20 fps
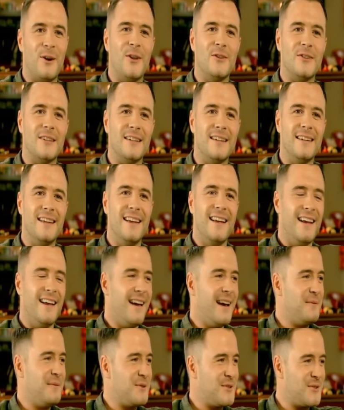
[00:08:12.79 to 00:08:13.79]
London.
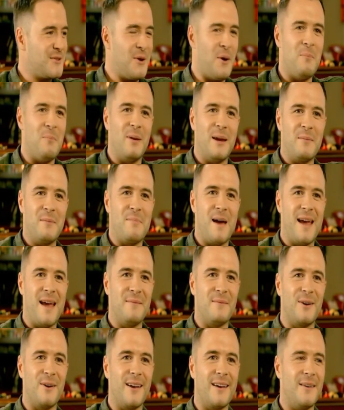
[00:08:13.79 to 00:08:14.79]
We just saw Big Ben.
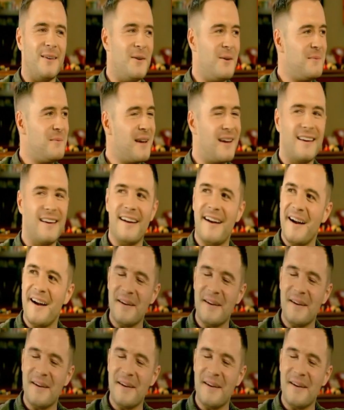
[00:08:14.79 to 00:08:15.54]
We we're like, oh